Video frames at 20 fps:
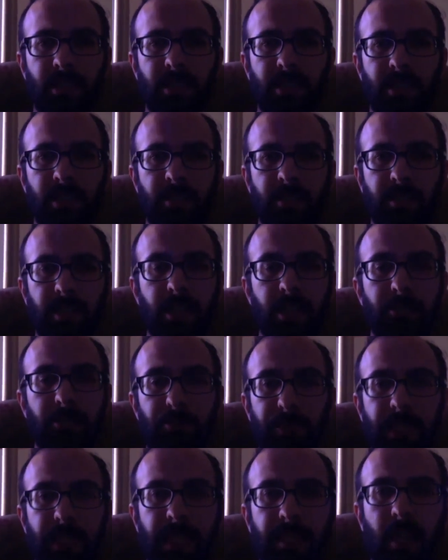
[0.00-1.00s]
not be
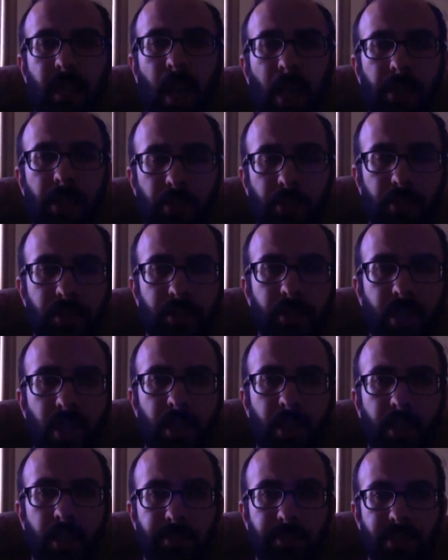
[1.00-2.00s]
an underdog
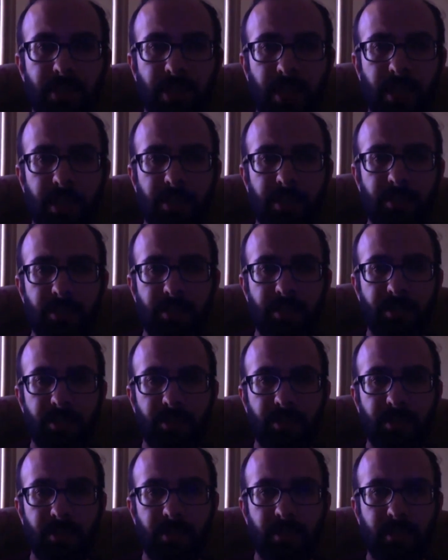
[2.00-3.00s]
of science,
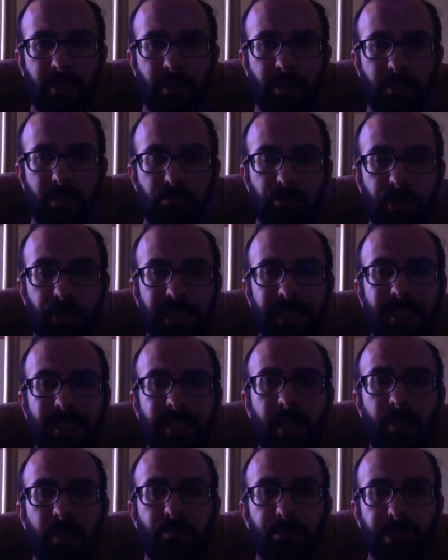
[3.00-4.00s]
but a
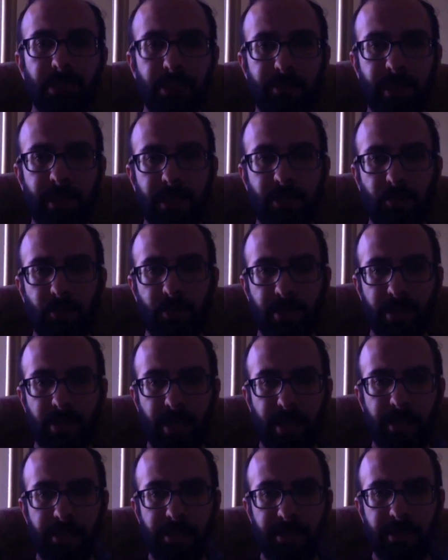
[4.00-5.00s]
complement to
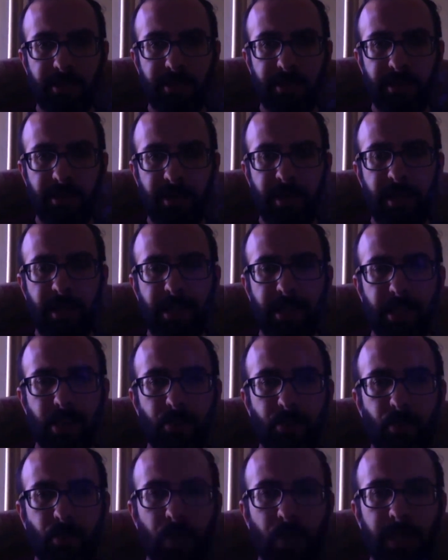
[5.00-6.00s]
science, is
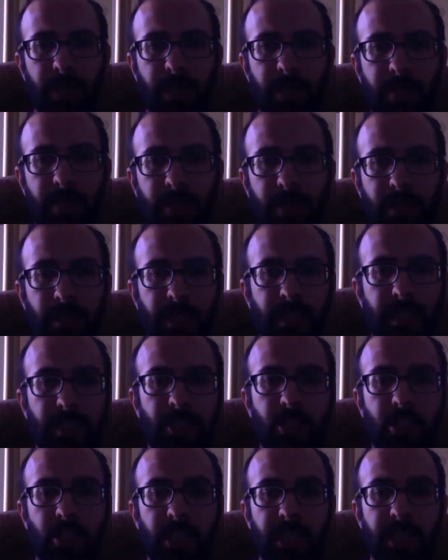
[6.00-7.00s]
when it
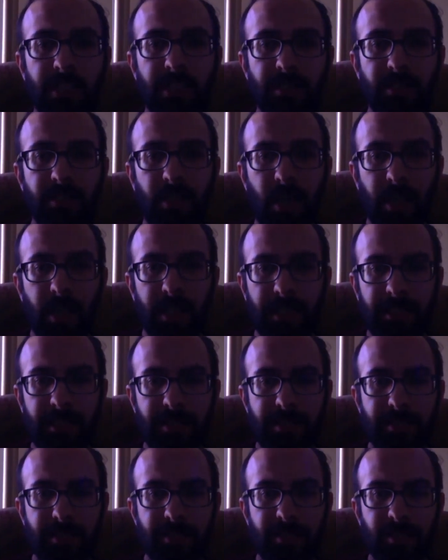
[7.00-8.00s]
shed
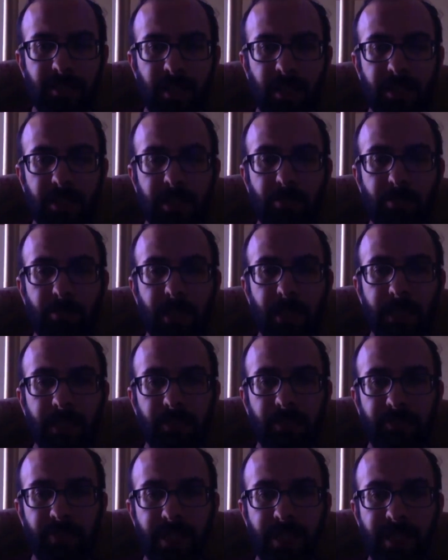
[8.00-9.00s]
lights on the
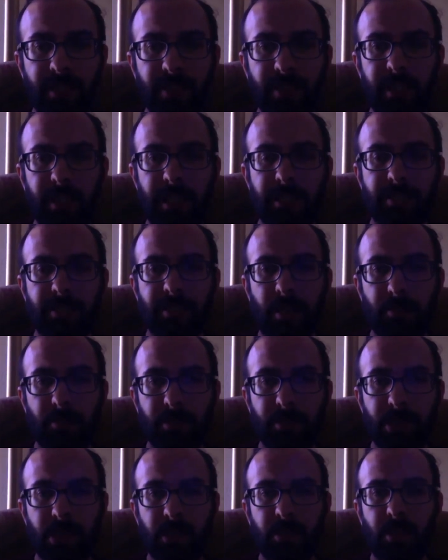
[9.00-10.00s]
metaphysical
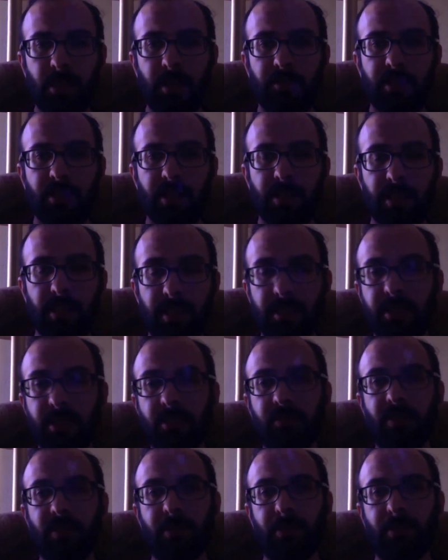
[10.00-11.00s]
assumption of the
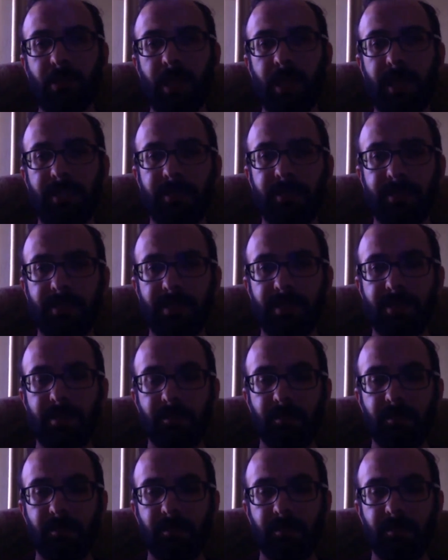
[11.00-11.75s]
scientific practice.